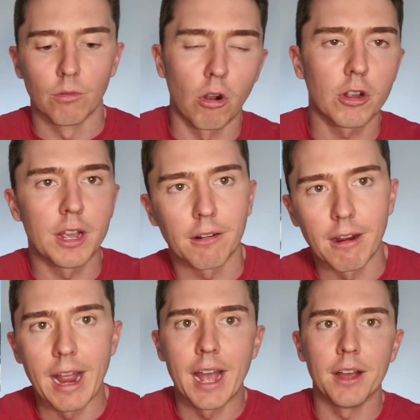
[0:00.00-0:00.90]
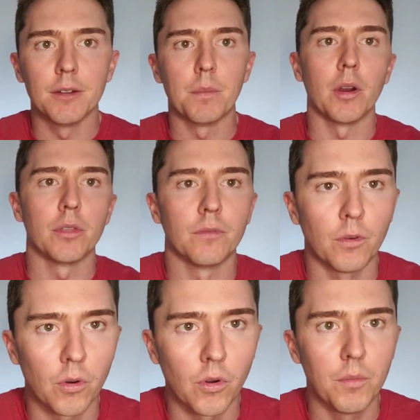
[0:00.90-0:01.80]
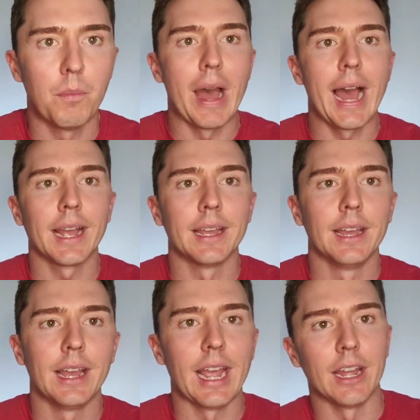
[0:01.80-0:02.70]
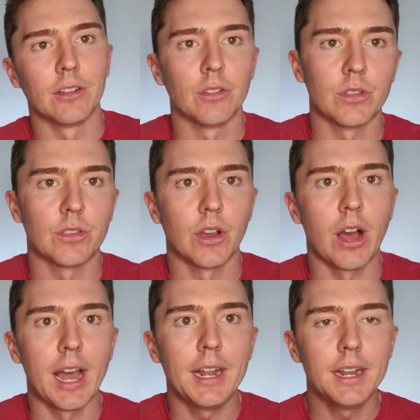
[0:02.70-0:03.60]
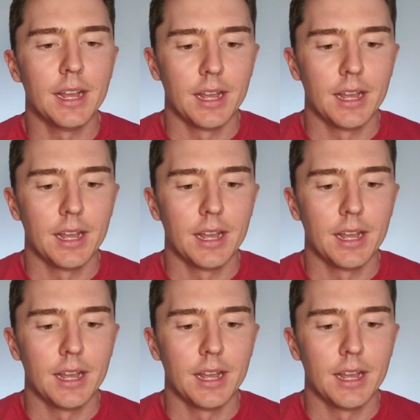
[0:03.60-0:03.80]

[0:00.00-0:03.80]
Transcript: rocking around both forward, back, and to the side.